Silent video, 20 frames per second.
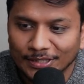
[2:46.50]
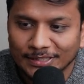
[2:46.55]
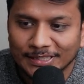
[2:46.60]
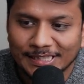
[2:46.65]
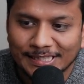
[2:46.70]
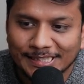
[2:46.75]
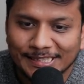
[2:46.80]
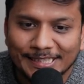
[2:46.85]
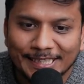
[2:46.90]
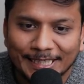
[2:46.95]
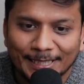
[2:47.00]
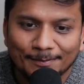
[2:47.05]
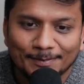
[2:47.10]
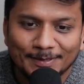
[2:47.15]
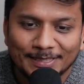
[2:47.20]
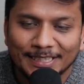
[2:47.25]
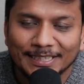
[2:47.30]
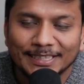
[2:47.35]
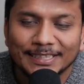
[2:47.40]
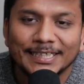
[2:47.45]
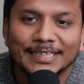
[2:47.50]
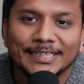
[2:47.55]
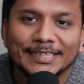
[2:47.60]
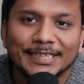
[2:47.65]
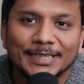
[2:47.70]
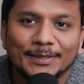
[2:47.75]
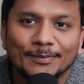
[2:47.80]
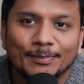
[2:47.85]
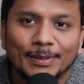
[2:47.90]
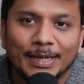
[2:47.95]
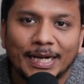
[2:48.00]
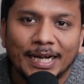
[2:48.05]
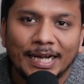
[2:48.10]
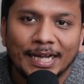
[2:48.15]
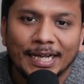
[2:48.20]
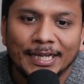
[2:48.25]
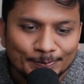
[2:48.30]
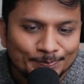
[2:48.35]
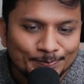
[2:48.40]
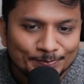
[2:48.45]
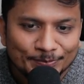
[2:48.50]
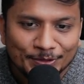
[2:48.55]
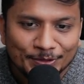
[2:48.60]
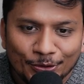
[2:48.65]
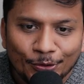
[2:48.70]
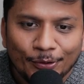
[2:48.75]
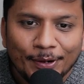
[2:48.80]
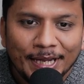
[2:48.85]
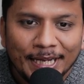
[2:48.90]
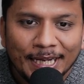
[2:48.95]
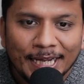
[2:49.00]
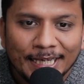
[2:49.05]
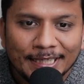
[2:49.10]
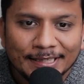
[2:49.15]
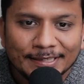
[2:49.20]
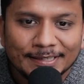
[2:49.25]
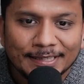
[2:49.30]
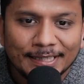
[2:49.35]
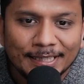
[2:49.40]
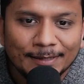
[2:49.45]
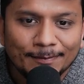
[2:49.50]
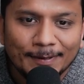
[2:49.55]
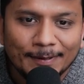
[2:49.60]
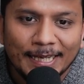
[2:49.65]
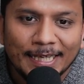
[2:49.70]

a script generated by, you A I itself.